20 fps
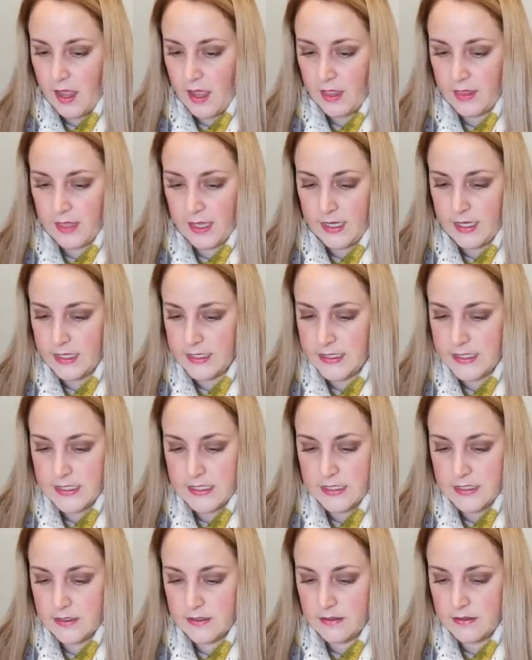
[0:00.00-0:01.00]
like
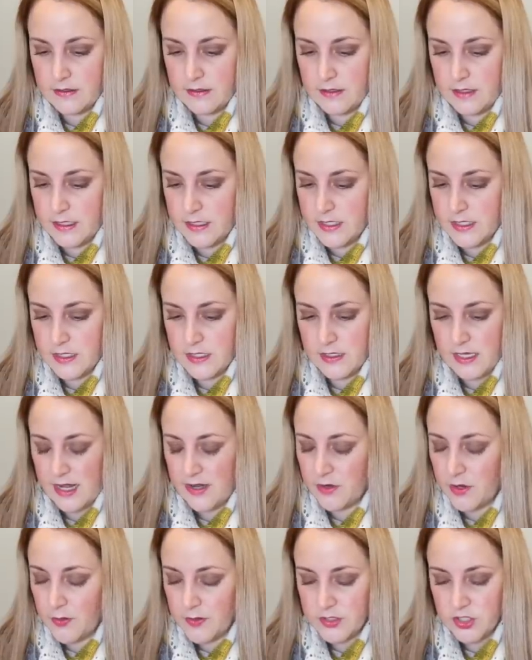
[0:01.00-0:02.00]
it's, I
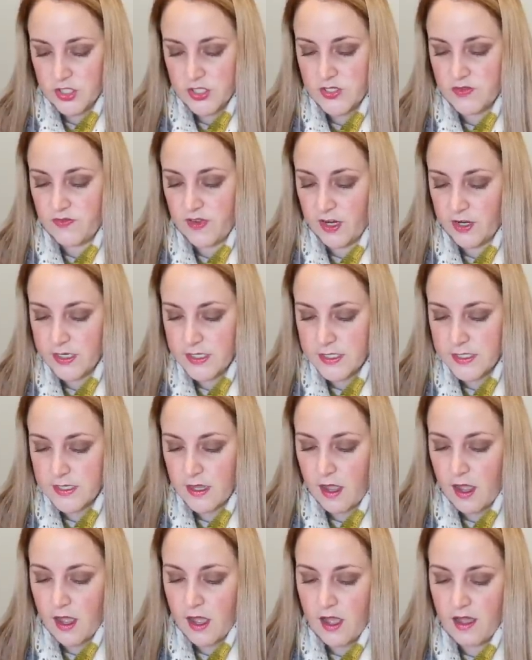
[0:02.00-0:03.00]
don't know, it's just very
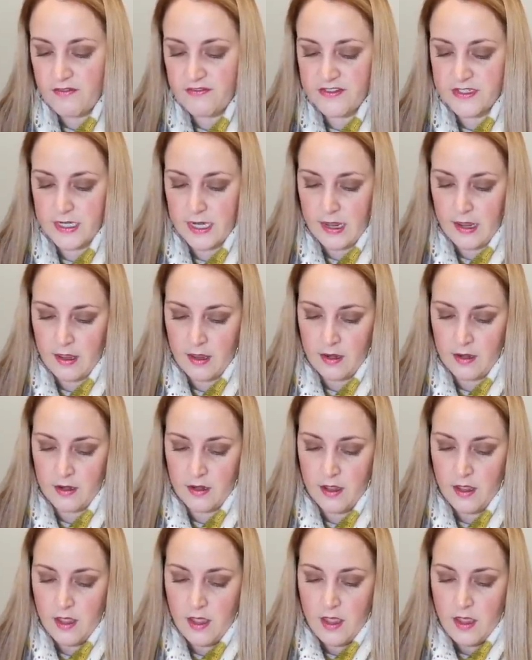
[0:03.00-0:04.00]
soft,
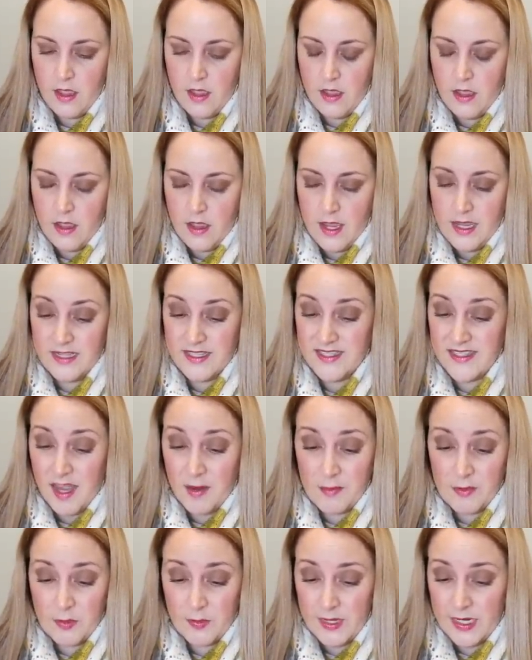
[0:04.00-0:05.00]
and it's
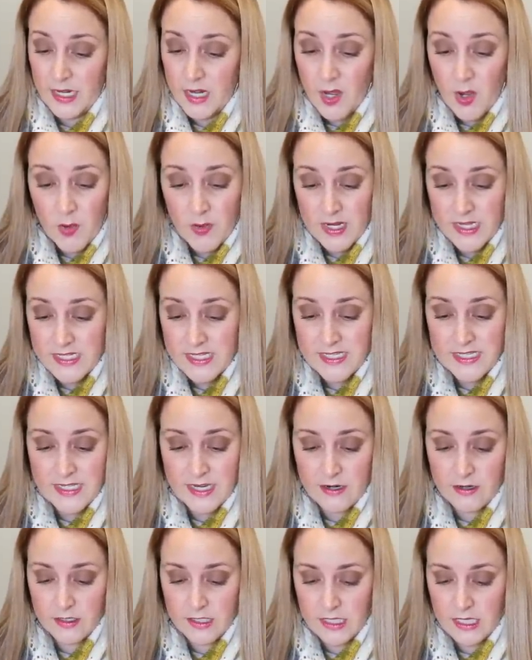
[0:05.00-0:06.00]
not merino
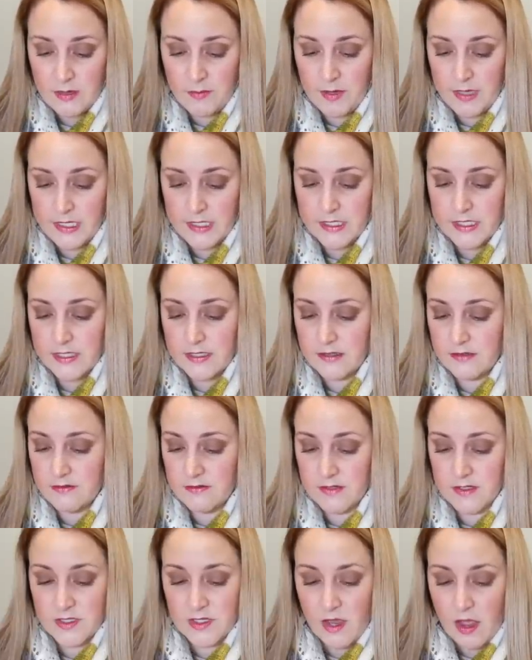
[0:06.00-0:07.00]
necessarily, but it's
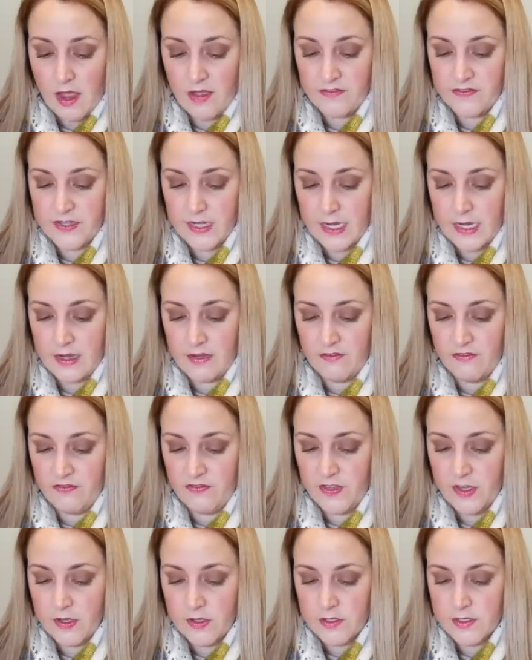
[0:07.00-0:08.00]
soft and it
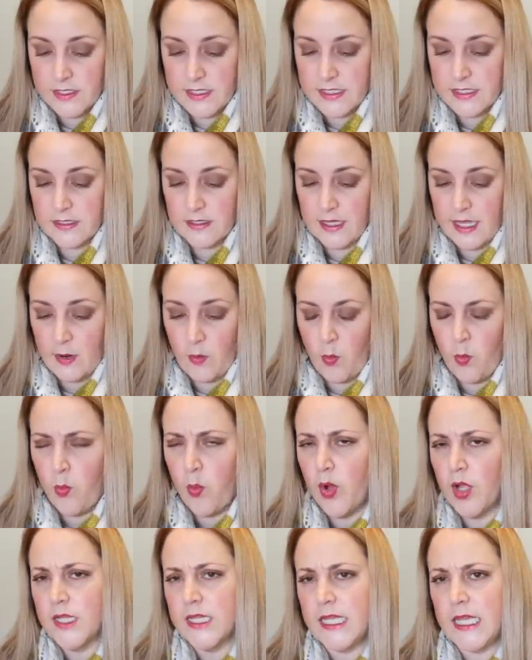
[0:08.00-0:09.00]
feels like
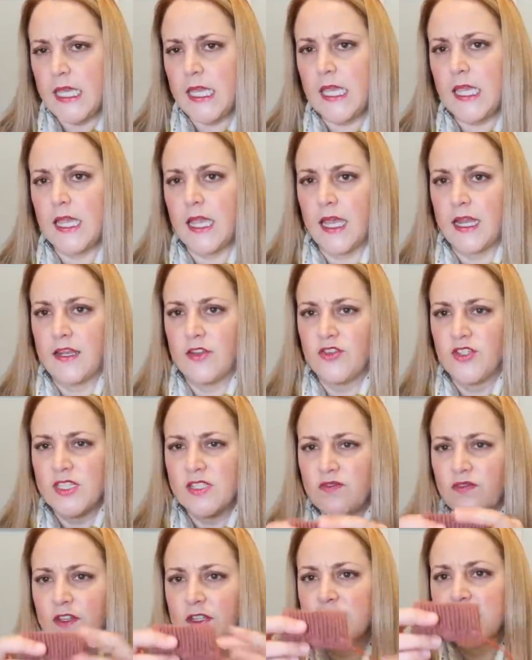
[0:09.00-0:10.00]
woolly, and it
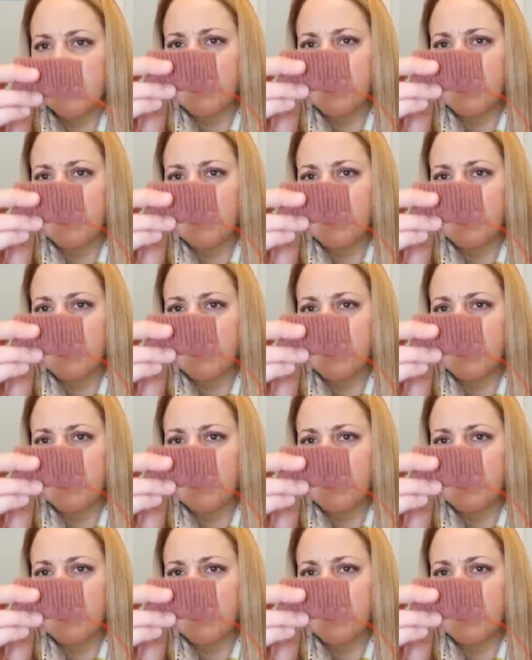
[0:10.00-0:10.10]
just feels